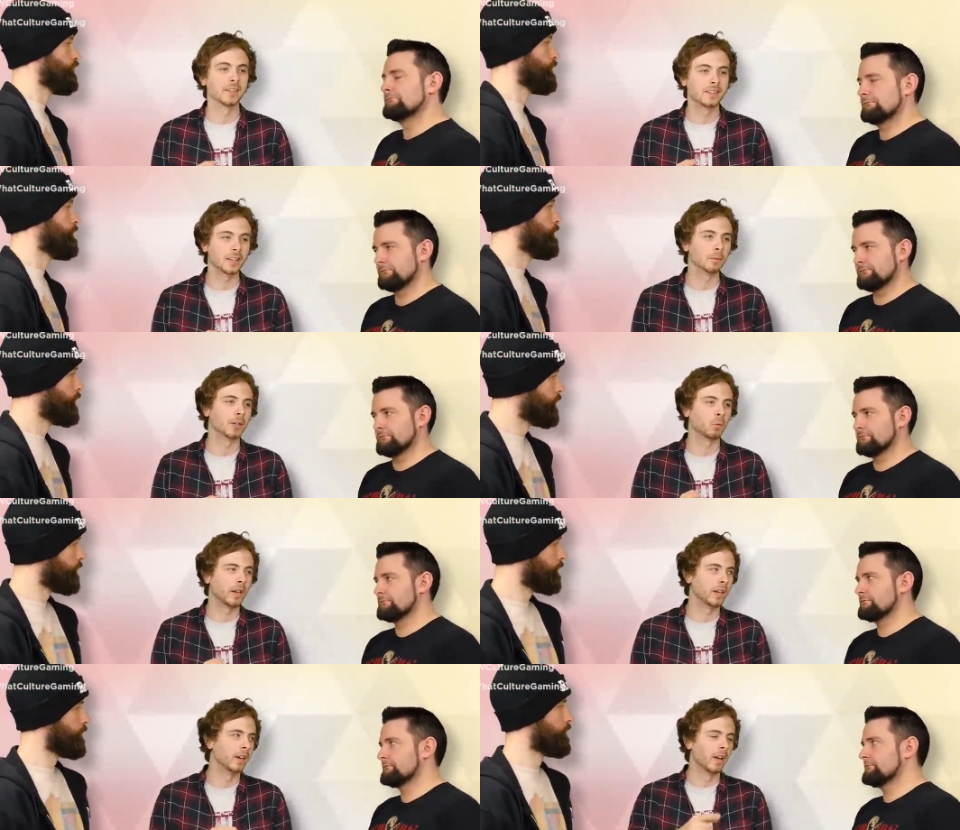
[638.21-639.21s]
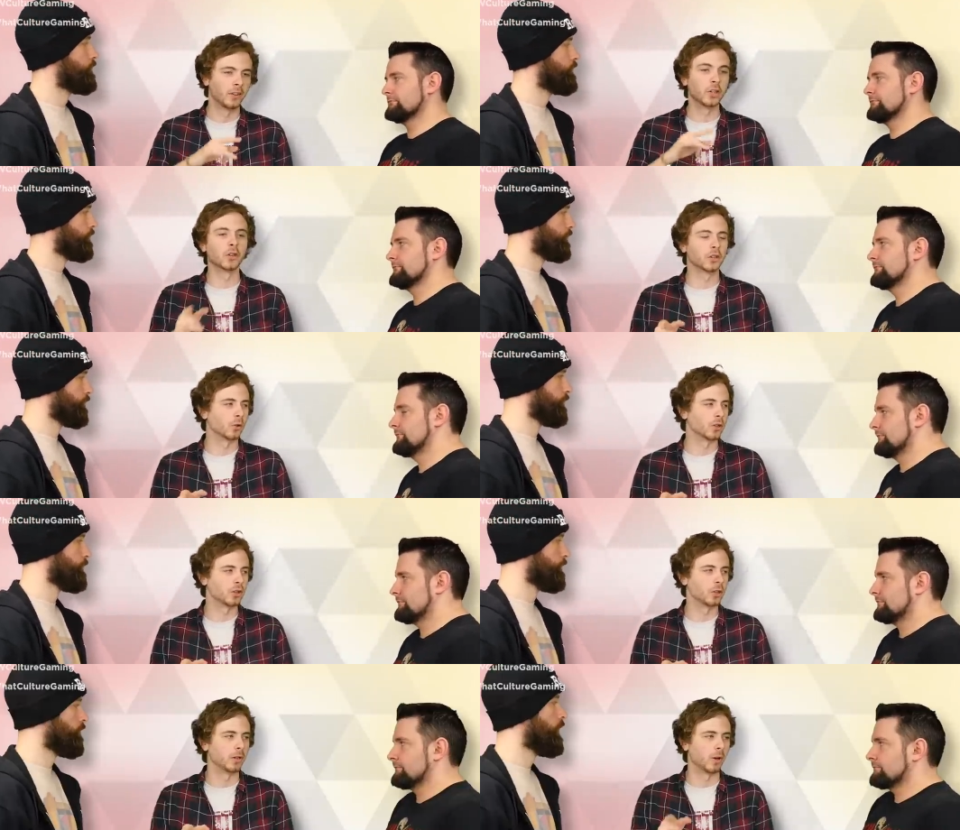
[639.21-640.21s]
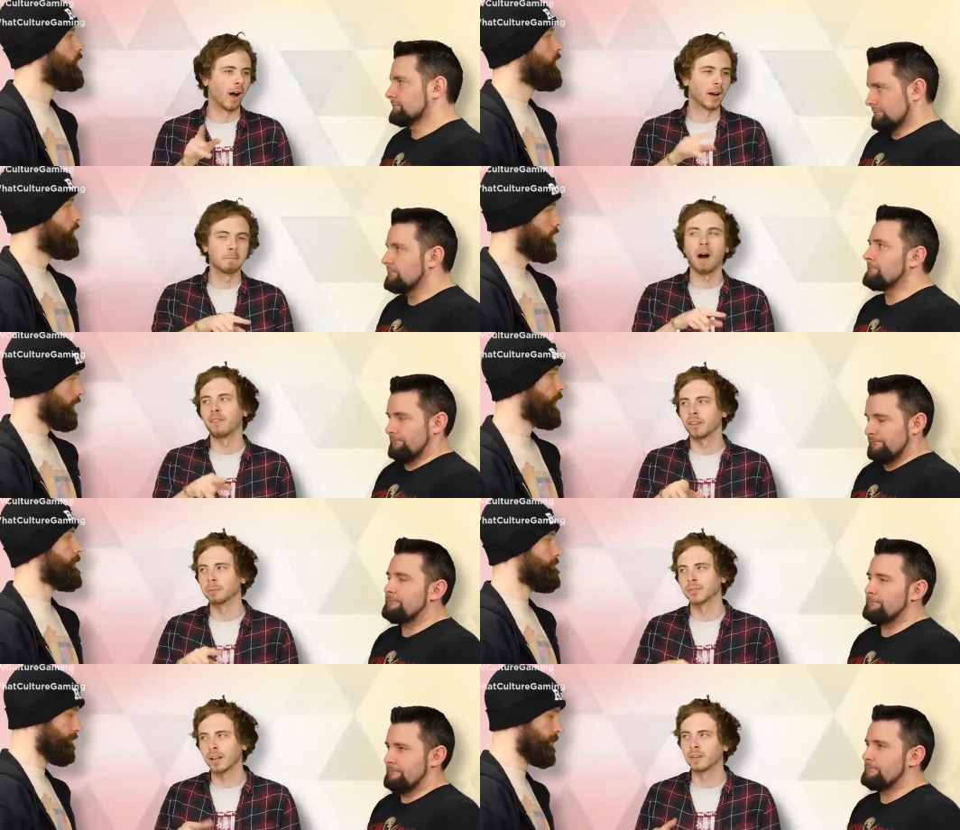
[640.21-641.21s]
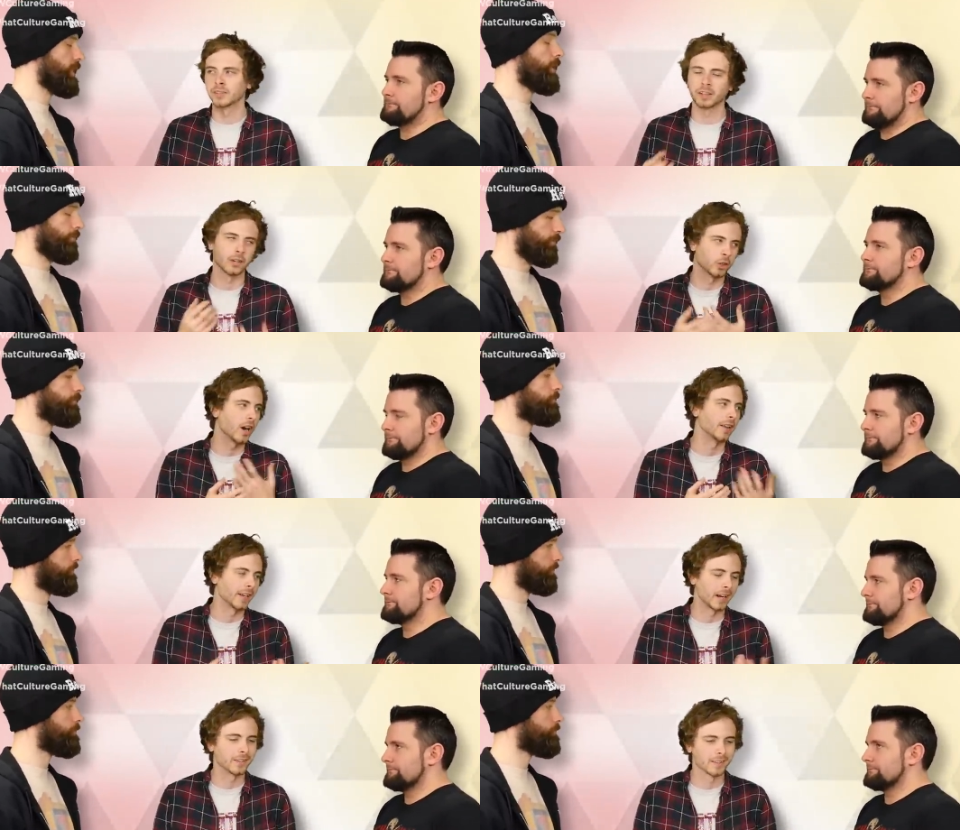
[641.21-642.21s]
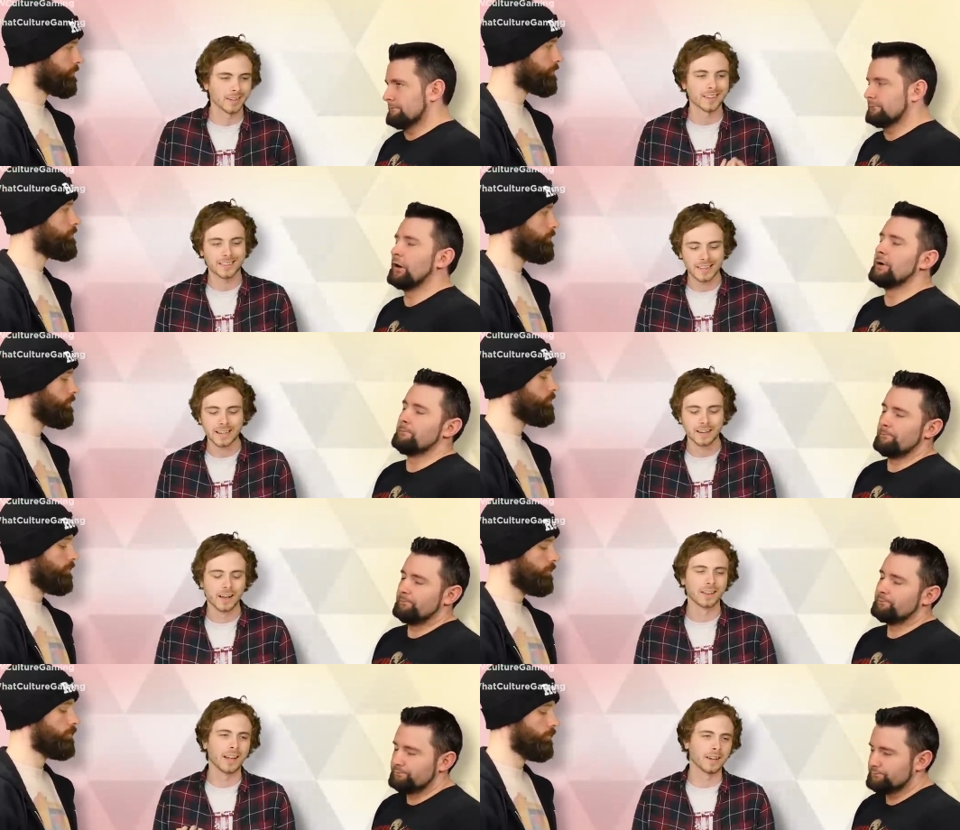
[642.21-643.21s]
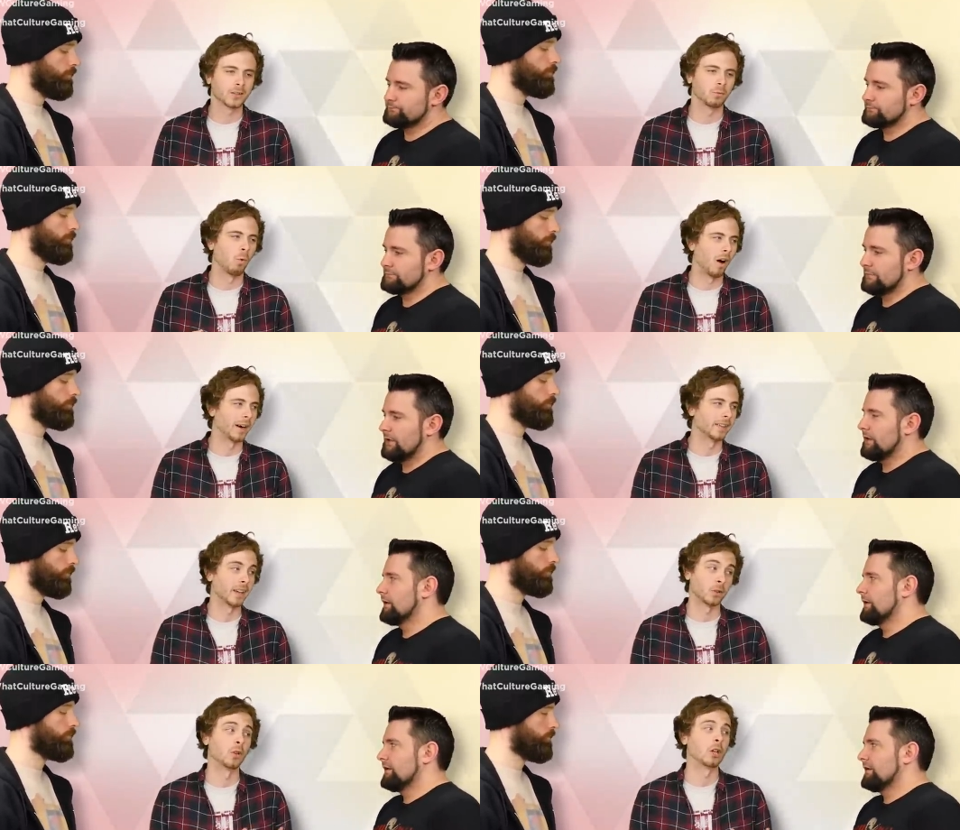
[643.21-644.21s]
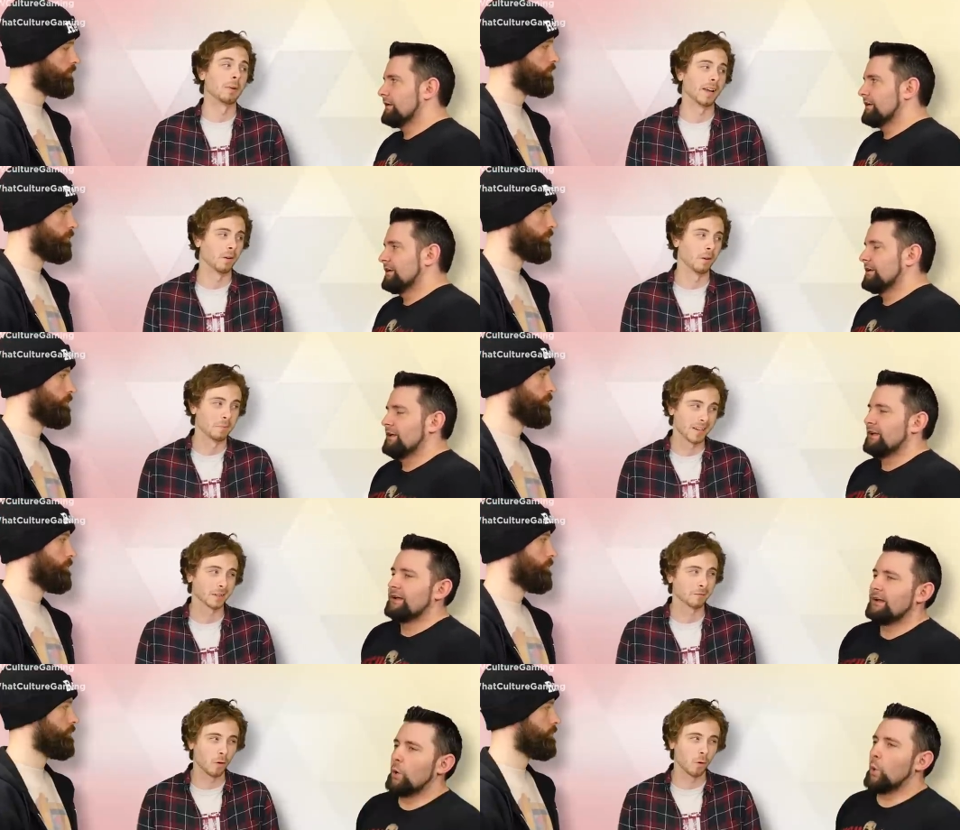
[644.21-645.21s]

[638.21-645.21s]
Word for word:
Speaker 1: to the deal between the other Sony studio and Marvel yeah. themselves to like share the characters. I right. think that's why that's only coming out on PS4